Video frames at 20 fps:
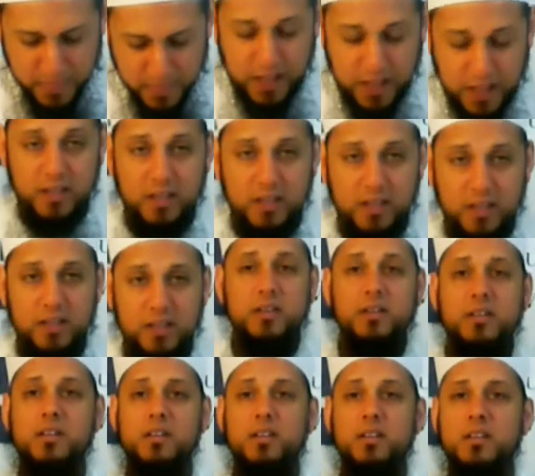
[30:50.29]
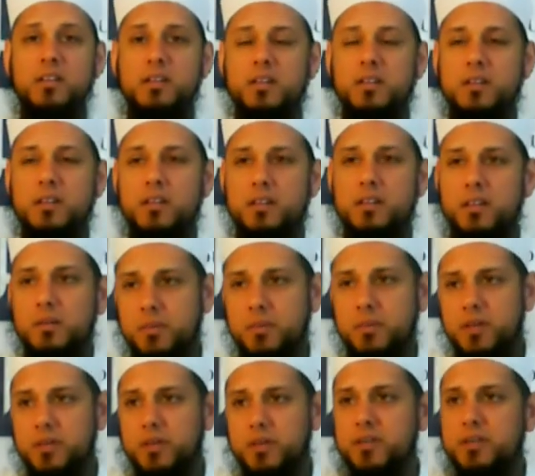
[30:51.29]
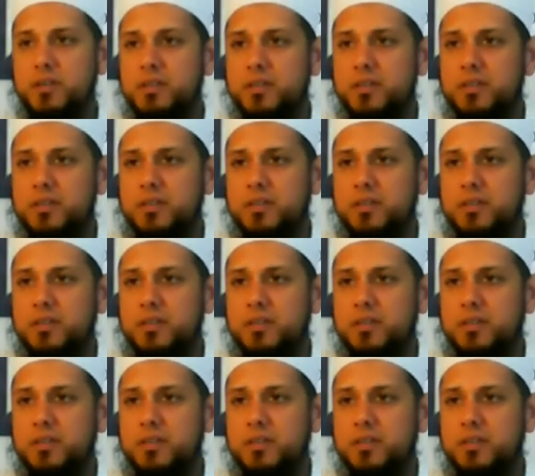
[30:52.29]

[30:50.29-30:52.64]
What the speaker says: Any mother,